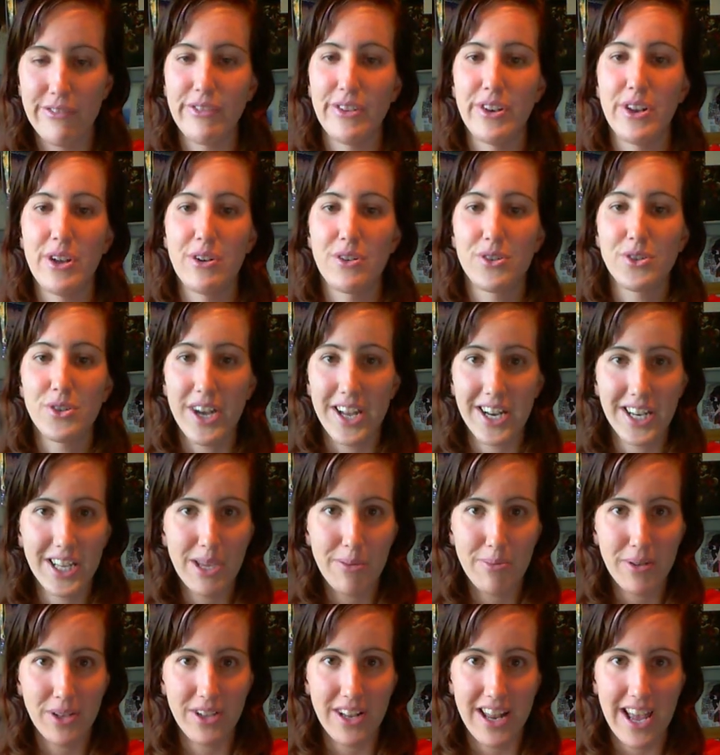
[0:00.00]
You know, try to
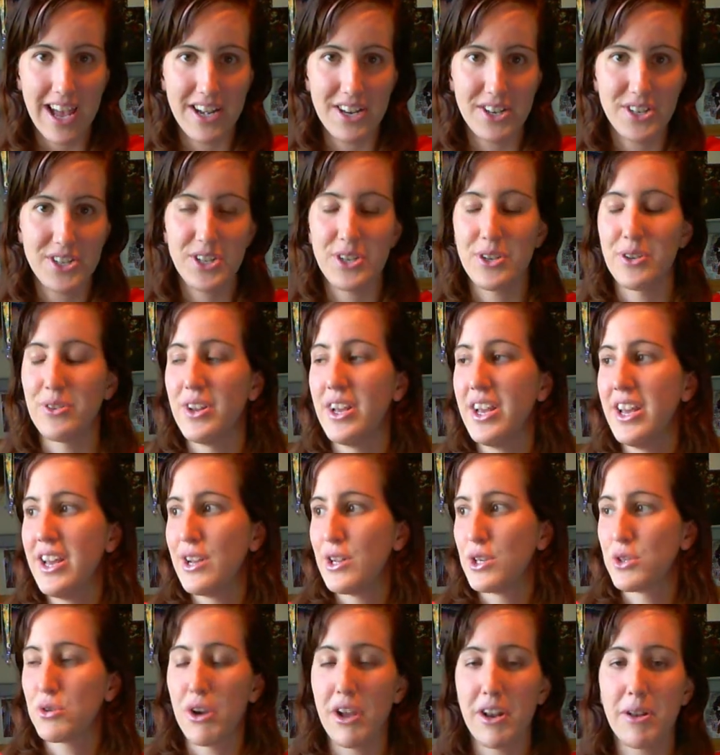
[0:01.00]
keep a good attitude,
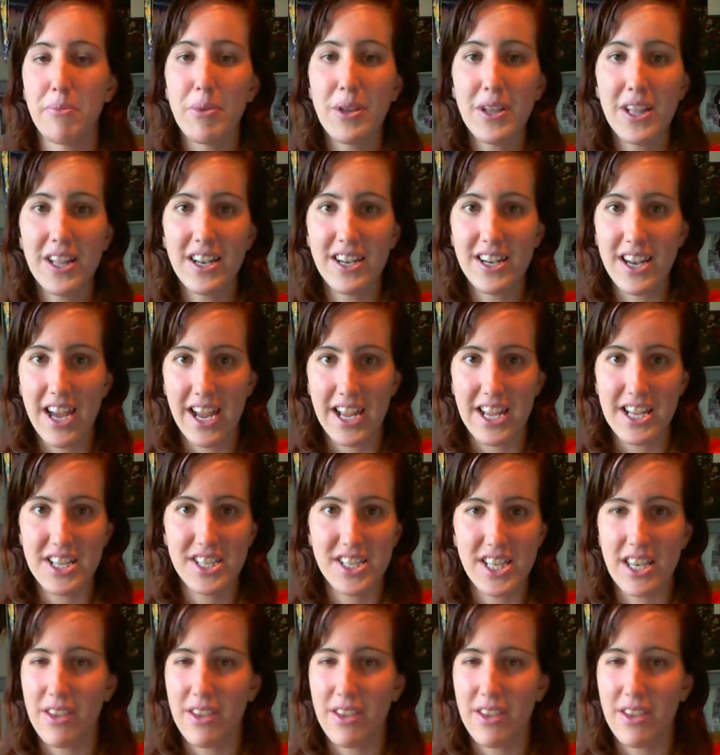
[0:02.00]
try to be nice,